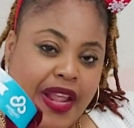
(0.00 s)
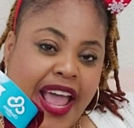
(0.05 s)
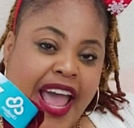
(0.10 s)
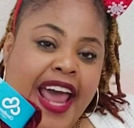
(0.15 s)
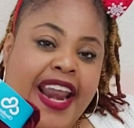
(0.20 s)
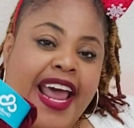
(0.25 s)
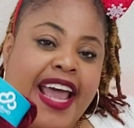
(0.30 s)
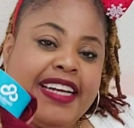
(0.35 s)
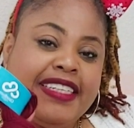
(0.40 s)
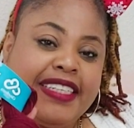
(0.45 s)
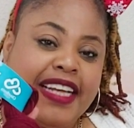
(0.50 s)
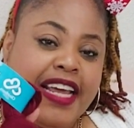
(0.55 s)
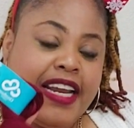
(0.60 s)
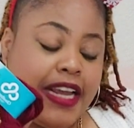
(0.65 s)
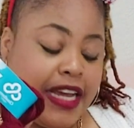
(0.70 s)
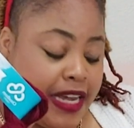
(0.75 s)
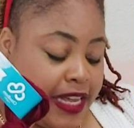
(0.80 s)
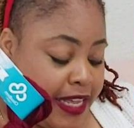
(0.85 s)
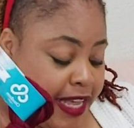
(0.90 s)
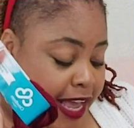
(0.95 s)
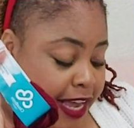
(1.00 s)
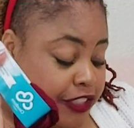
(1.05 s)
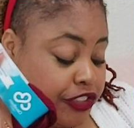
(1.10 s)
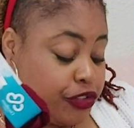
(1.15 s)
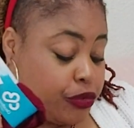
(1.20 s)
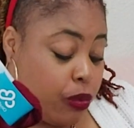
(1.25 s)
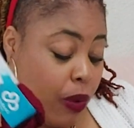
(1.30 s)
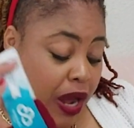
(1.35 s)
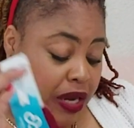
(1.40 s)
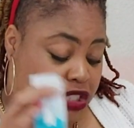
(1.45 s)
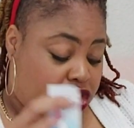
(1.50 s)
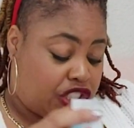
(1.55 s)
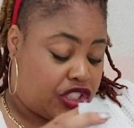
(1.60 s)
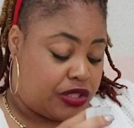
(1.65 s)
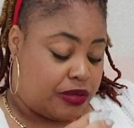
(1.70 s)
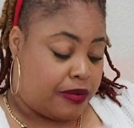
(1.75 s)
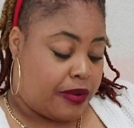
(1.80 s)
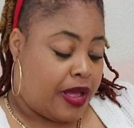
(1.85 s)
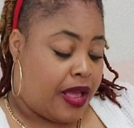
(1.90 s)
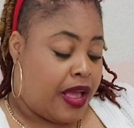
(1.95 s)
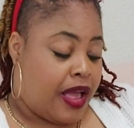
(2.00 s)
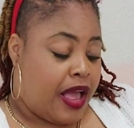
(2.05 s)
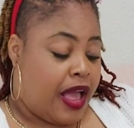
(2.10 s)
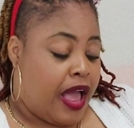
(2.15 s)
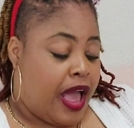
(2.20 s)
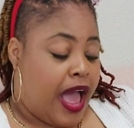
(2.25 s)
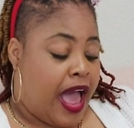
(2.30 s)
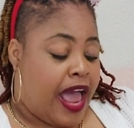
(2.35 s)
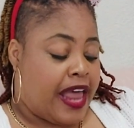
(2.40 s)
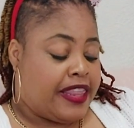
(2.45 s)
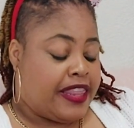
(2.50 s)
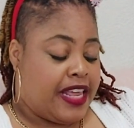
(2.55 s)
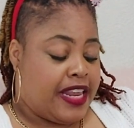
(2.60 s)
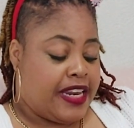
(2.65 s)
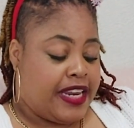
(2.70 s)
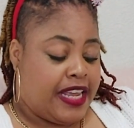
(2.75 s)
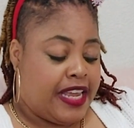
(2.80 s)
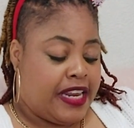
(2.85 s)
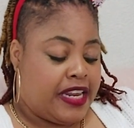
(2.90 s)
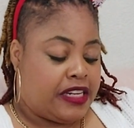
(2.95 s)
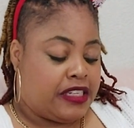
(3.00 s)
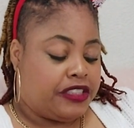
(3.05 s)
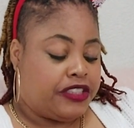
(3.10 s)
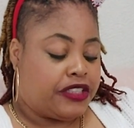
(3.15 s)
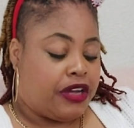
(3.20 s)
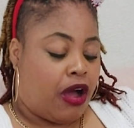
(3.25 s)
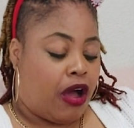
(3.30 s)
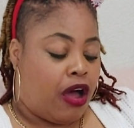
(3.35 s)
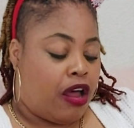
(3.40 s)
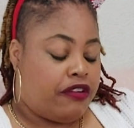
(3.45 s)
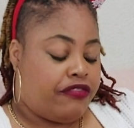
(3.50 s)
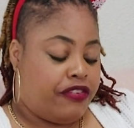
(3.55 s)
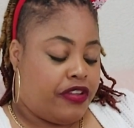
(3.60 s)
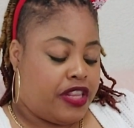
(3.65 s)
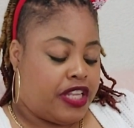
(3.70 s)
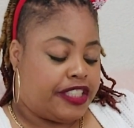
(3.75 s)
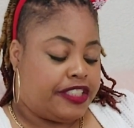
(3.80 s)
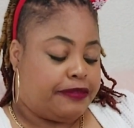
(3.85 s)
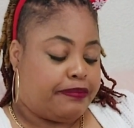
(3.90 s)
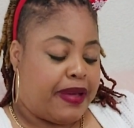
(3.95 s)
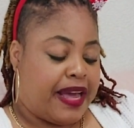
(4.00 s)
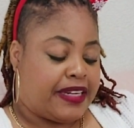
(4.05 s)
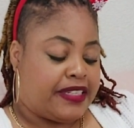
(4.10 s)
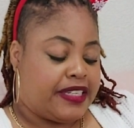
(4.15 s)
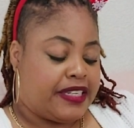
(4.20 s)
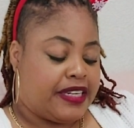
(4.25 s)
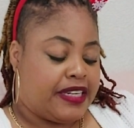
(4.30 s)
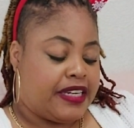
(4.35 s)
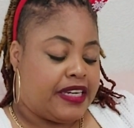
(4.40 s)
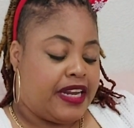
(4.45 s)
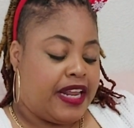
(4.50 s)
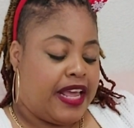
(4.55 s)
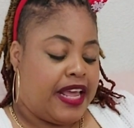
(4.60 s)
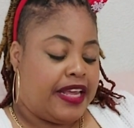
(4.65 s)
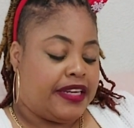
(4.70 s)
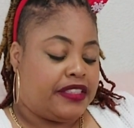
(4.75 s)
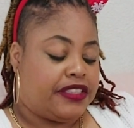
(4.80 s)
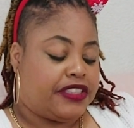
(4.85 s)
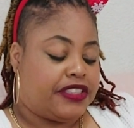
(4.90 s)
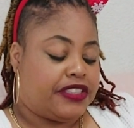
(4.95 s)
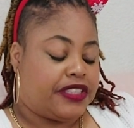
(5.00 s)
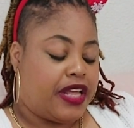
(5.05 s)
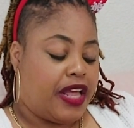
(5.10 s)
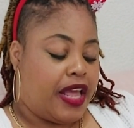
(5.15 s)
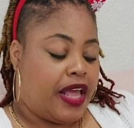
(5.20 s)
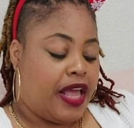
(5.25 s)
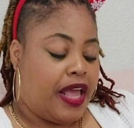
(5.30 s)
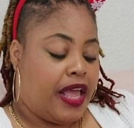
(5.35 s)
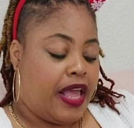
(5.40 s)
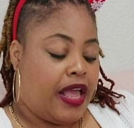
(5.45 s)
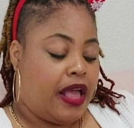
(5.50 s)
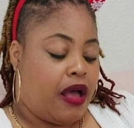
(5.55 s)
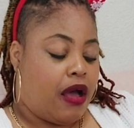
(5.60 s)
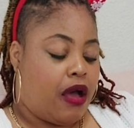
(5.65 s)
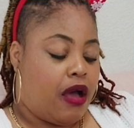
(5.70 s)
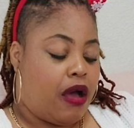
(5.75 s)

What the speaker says: And I did a gauge swatch. And the needles called for this pattern, it's a